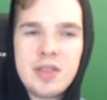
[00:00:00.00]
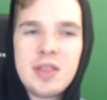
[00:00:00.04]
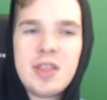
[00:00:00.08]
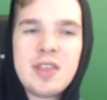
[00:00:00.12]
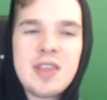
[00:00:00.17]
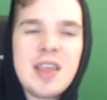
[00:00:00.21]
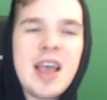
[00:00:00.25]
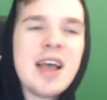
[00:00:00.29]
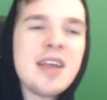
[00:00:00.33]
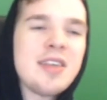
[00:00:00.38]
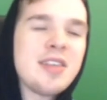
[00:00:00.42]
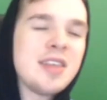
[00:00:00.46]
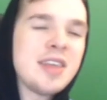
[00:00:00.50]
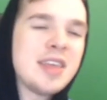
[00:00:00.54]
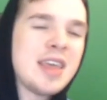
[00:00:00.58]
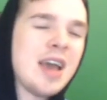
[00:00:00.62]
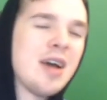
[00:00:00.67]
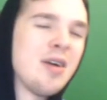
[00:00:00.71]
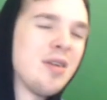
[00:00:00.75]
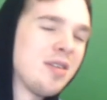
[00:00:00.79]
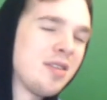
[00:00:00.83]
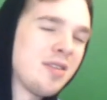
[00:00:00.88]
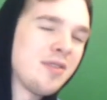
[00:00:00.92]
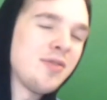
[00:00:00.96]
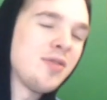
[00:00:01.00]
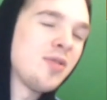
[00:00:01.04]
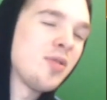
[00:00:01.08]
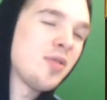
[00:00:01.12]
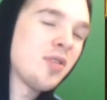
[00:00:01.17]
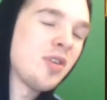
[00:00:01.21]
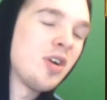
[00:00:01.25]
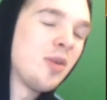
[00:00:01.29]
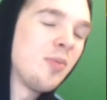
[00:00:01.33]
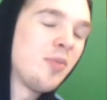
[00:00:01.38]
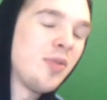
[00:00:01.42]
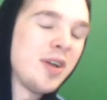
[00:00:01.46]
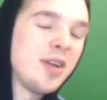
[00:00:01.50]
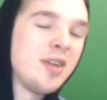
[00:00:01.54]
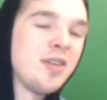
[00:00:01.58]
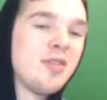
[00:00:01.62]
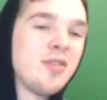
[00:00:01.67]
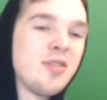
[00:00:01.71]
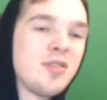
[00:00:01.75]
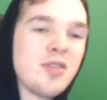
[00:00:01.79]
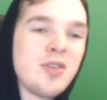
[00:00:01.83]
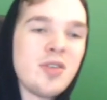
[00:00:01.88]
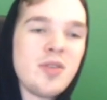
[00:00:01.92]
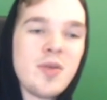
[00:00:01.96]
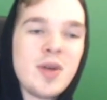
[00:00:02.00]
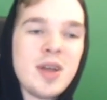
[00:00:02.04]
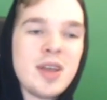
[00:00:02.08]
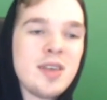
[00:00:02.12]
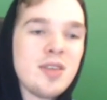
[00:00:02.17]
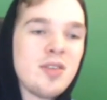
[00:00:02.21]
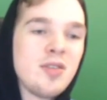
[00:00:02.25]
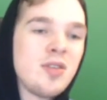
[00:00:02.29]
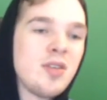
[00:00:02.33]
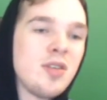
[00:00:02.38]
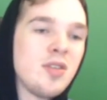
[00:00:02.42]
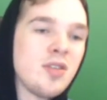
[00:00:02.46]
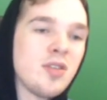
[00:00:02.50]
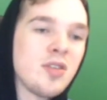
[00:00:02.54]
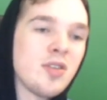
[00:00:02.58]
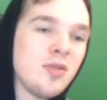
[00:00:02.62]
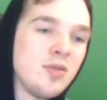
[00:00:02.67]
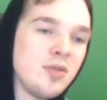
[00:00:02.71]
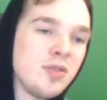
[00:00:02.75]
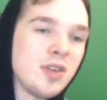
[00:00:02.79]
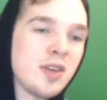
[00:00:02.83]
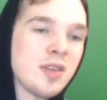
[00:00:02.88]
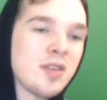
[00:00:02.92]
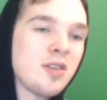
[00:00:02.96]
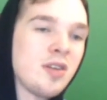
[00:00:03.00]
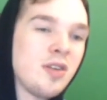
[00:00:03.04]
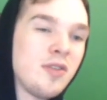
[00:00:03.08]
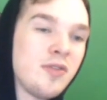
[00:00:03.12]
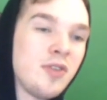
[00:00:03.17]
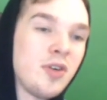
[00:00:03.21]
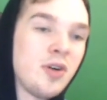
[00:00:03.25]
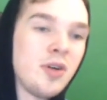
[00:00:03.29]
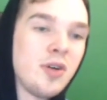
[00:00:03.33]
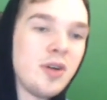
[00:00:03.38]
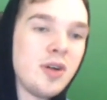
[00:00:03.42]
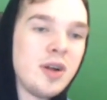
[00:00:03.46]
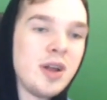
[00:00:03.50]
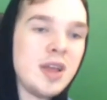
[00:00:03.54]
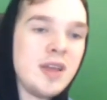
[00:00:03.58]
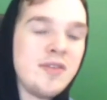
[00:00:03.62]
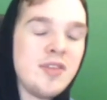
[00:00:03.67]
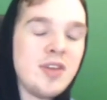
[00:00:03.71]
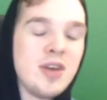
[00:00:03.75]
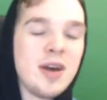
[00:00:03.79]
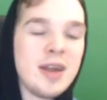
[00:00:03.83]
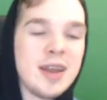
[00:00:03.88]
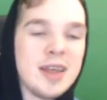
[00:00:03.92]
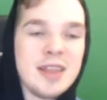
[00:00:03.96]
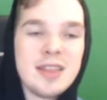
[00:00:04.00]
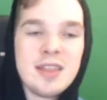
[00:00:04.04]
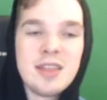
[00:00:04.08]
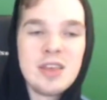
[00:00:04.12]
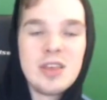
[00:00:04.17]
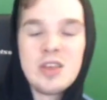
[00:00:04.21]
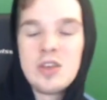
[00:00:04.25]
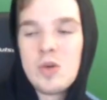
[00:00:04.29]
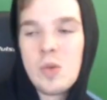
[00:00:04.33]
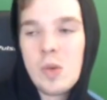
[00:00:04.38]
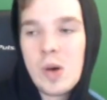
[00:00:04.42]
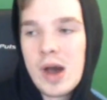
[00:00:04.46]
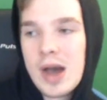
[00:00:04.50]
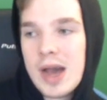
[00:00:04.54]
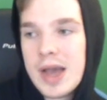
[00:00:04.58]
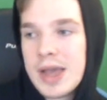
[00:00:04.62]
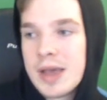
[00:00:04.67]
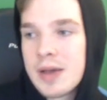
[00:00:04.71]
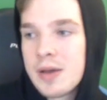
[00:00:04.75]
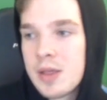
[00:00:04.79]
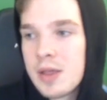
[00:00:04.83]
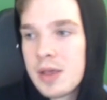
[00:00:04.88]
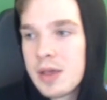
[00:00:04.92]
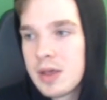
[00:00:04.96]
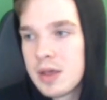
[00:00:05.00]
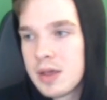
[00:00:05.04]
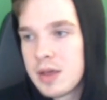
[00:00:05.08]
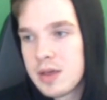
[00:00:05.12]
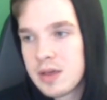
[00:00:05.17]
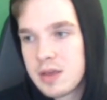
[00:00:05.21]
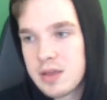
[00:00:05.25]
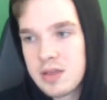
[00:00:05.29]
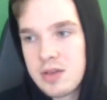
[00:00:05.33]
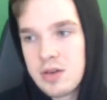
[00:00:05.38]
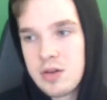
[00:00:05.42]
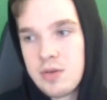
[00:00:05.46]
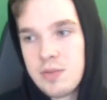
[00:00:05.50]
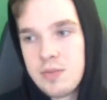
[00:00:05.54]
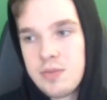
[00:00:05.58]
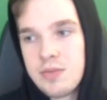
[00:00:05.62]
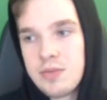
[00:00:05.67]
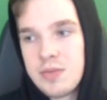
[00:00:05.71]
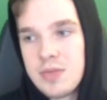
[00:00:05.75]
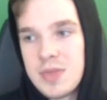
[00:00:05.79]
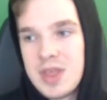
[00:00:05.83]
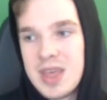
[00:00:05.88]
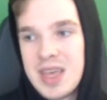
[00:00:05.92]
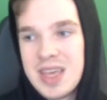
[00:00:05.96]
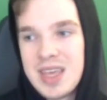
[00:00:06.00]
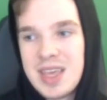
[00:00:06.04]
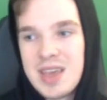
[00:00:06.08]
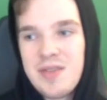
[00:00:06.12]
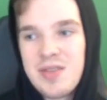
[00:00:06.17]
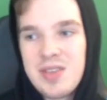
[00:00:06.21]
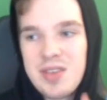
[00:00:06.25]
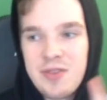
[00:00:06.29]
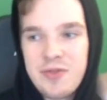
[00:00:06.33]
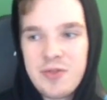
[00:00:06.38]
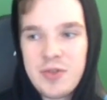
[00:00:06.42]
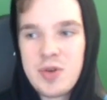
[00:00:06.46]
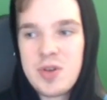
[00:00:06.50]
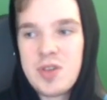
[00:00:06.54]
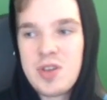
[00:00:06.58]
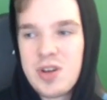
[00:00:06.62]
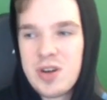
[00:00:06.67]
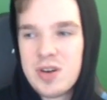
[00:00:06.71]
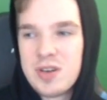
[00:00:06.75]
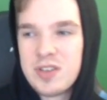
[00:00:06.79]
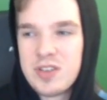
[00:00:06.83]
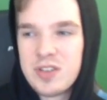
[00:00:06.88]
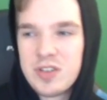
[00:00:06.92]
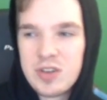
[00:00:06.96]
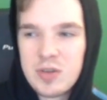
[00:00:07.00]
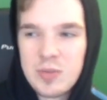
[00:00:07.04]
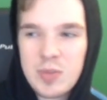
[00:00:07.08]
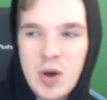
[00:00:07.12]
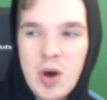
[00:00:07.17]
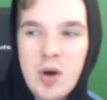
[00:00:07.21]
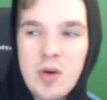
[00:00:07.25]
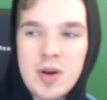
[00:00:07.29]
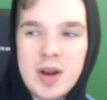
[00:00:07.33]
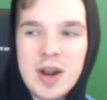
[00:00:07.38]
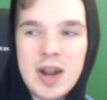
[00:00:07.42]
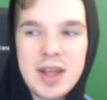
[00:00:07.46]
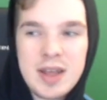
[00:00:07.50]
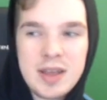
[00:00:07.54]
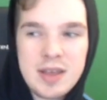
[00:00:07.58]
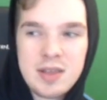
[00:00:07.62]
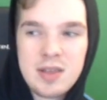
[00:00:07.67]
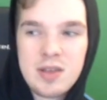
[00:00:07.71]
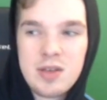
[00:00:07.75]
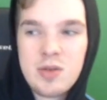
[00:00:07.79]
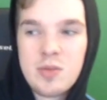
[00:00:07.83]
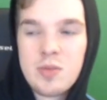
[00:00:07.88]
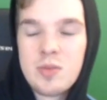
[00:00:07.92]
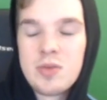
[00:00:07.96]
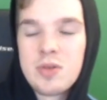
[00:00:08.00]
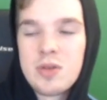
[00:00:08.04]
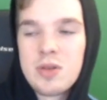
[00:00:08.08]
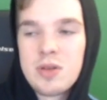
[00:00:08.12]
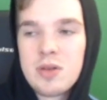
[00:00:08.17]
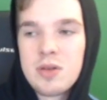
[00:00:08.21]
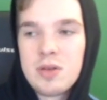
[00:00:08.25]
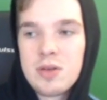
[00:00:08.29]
this has to count as the first card played on your turn, right? Because you couldn't just go Duskfallen or Aviana into UI. So it gives the first card to your opponent, I assume.